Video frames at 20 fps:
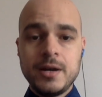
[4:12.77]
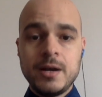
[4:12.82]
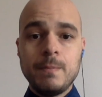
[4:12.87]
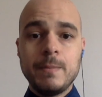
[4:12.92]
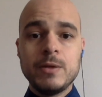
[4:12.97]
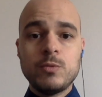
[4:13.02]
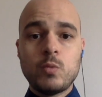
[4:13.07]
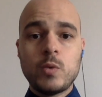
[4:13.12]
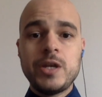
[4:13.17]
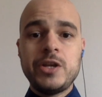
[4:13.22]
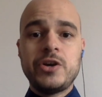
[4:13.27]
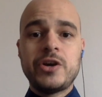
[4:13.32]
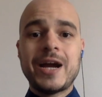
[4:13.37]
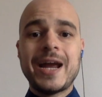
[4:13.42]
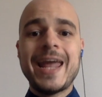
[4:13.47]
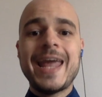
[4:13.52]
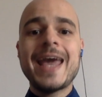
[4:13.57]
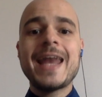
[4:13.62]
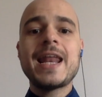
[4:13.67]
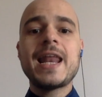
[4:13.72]
But when you're
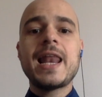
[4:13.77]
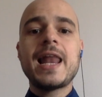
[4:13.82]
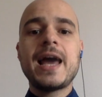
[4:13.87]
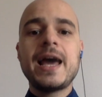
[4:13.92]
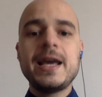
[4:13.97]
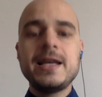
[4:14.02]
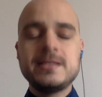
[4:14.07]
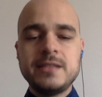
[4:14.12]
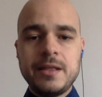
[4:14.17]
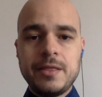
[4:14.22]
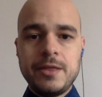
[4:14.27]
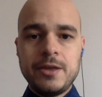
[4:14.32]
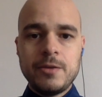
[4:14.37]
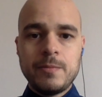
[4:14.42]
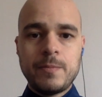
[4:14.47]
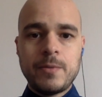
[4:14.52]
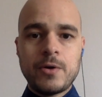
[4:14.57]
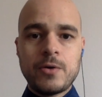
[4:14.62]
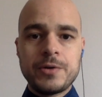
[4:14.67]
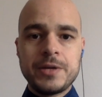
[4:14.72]
analyzing the
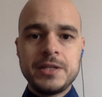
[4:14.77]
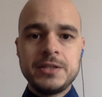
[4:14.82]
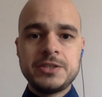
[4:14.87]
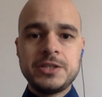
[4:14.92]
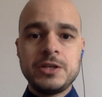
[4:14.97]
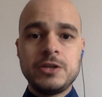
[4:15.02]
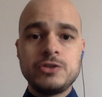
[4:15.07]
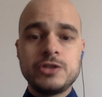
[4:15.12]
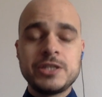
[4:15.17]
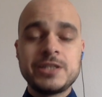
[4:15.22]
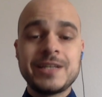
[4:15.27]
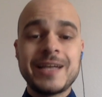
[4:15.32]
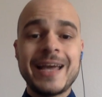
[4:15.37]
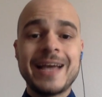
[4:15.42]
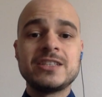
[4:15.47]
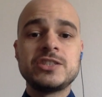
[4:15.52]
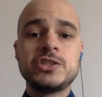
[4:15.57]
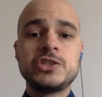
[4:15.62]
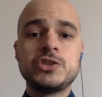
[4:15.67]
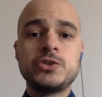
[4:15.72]
opponent, you're just
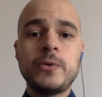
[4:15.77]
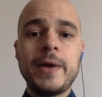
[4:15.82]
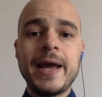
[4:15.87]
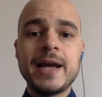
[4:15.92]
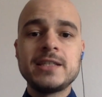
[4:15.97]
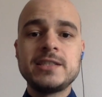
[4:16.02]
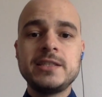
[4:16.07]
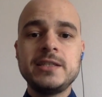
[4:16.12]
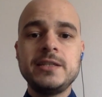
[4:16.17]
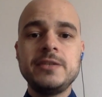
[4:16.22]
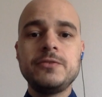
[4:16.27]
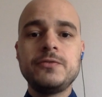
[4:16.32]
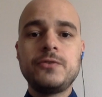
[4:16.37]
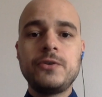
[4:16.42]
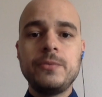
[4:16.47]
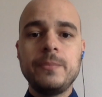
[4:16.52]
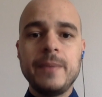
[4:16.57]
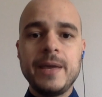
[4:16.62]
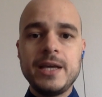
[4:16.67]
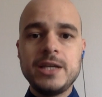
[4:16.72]
extracting
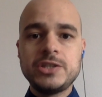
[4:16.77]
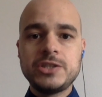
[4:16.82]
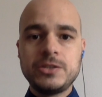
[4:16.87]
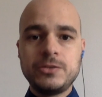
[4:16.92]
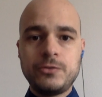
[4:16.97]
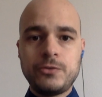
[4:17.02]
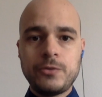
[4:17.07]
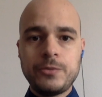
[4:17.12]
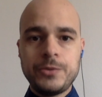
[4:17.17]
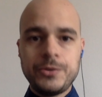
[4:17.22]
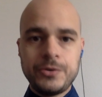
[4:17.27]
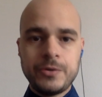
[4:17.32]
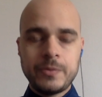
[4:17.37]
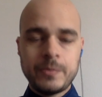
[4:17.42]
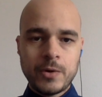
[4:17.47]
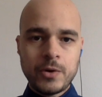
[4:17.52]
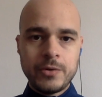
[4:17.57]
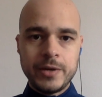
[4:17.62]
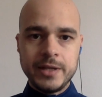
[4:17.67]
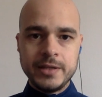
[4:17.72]
information from your
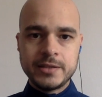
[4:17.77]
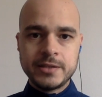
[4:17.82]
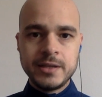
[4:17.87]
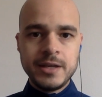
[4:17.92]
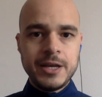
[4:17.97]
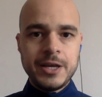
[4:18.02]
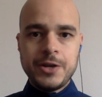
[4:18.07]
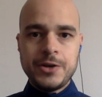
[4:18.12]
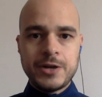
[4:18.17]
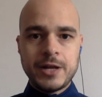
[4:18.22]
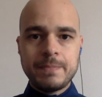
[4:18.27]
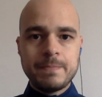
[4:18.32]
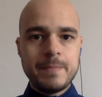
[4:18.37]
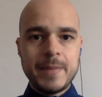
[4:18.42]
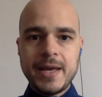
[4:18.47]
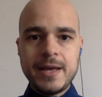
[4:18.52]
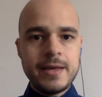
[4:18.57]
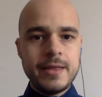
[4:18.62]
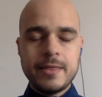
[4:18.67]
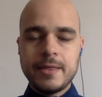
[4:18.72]
opponent. You're not
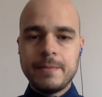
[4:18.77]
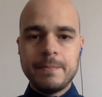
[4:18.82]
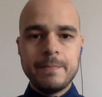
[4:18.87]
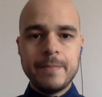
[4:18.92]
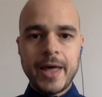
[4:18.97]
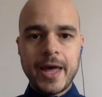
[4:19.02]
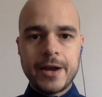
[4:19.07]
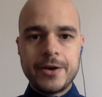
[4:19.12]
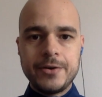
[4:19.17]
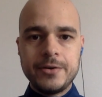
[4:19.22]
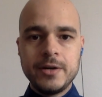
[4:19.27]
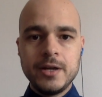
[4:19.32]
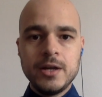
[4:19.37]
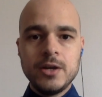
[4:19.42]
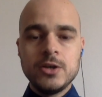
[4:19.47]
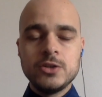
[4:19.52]
making them better.